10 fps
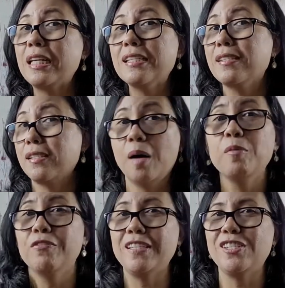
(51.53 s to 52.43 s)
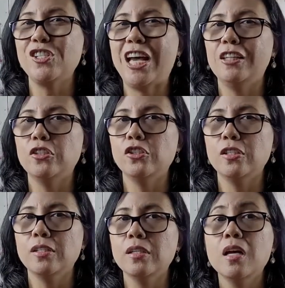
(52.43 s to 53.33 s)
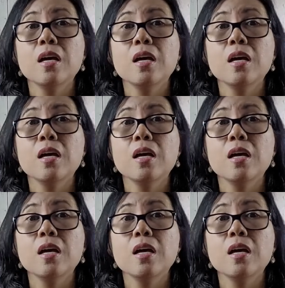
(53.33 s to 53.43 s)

ease some of these challenges,